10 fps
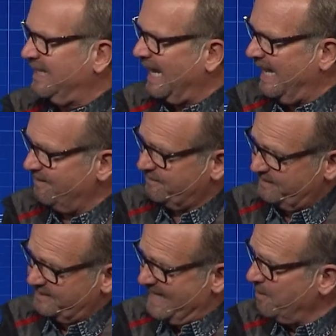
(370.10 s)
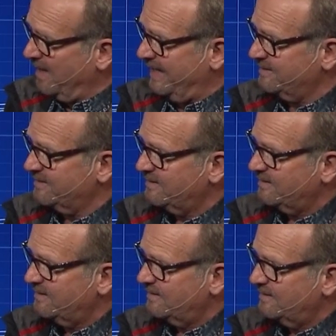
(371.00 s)
in life. Is that right?
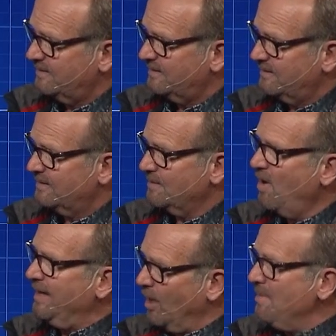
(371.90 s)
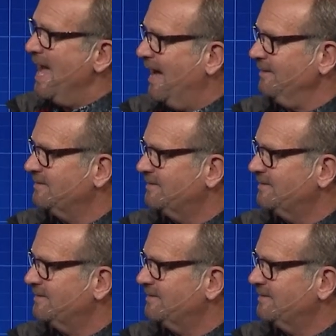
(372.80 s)
Come on, help me out.